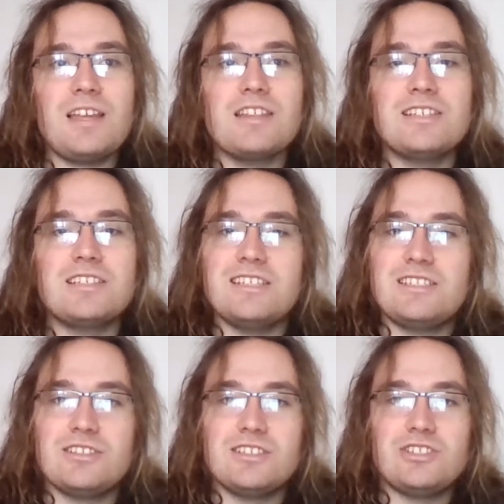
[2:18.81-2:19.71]
This leads
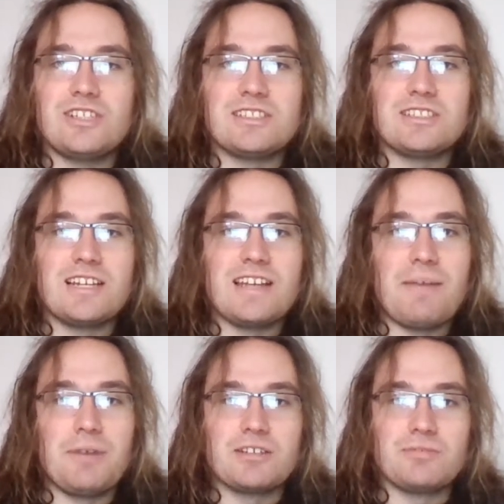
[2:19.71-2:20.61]
to an interesting
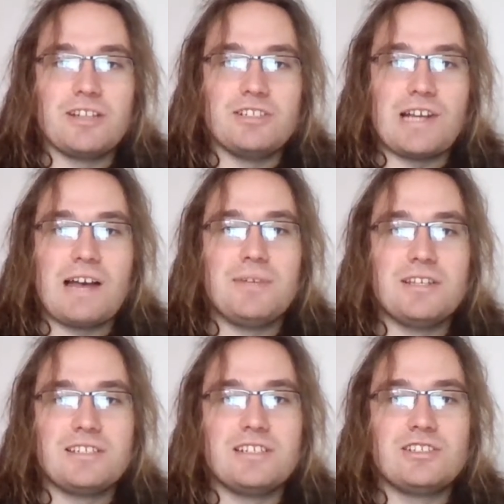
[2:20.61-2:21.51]
dynamic because when Chappie
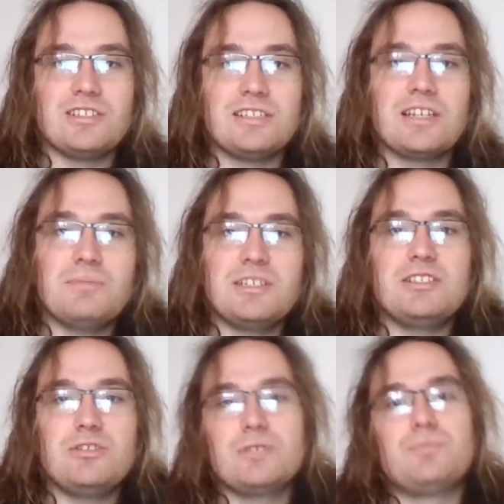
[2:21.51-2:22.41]
essentially comes
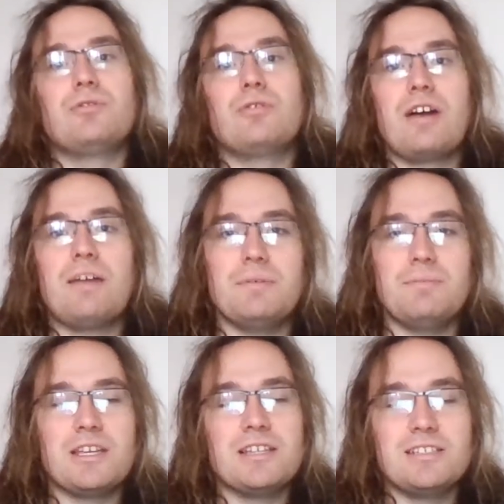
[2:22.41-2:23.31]
into its program and
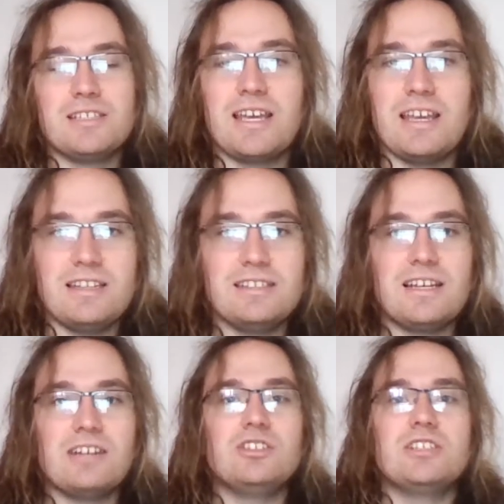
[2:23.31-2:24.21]
begins to gain
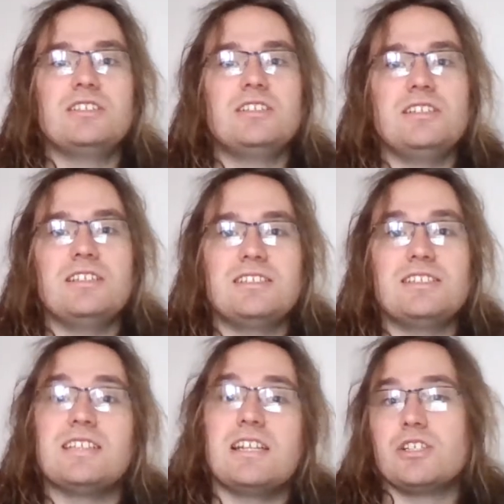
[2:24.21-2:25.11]
intelligence, it's
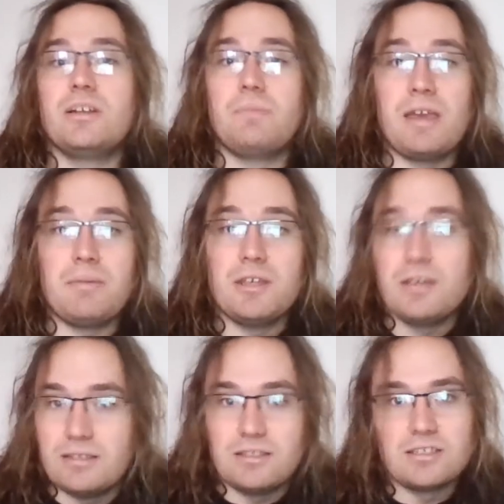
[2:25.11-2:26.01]
essentially a baby.
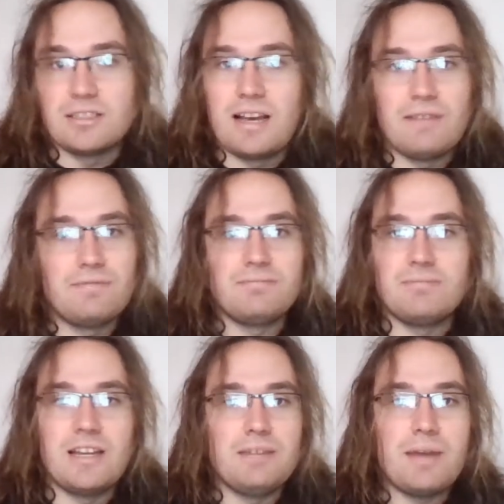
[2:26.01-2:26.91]
It doesn't have
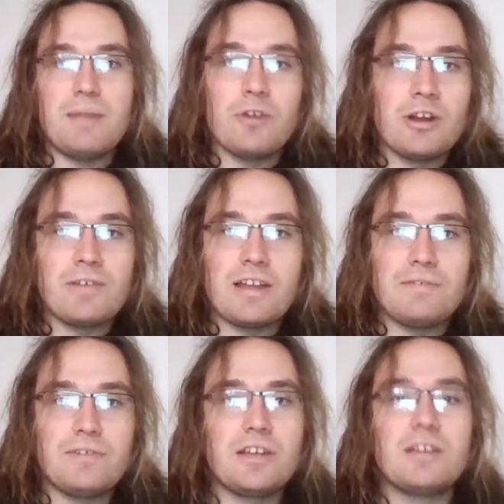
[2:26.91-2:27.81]
any memory of
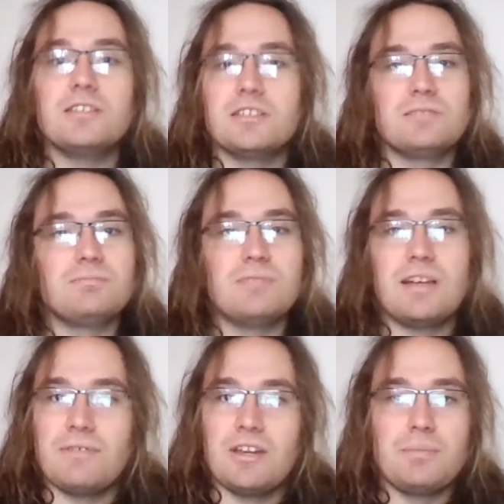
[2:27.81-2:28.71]
anything, it doesn't
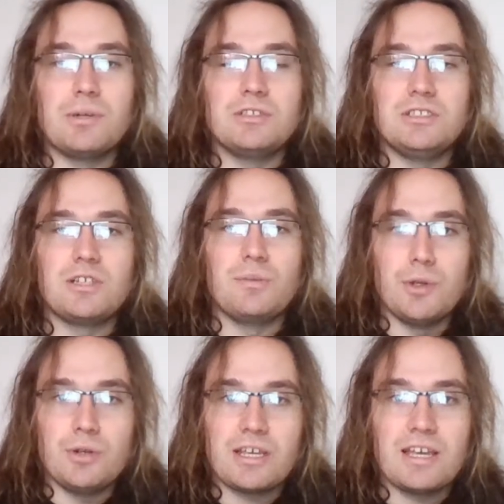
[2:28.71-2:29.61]
have any ability to
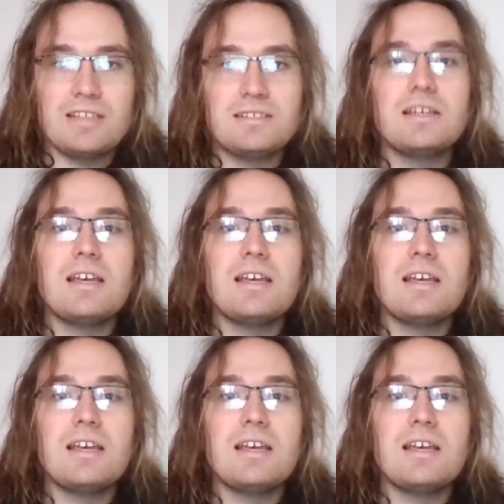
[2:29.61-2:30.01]
communicate.